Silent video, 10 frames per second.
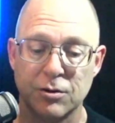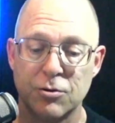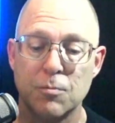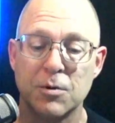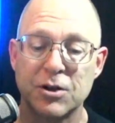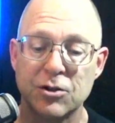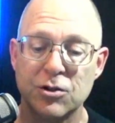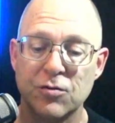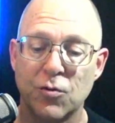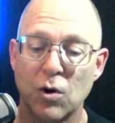to
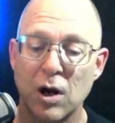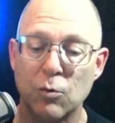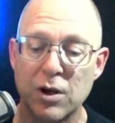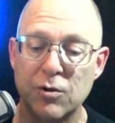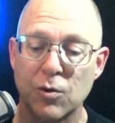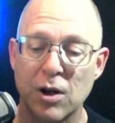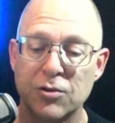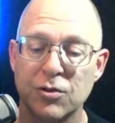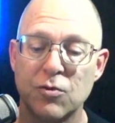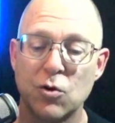petition for a
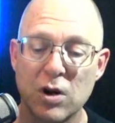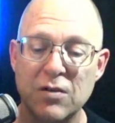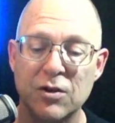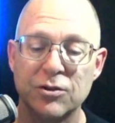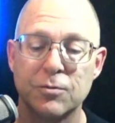redress of grievance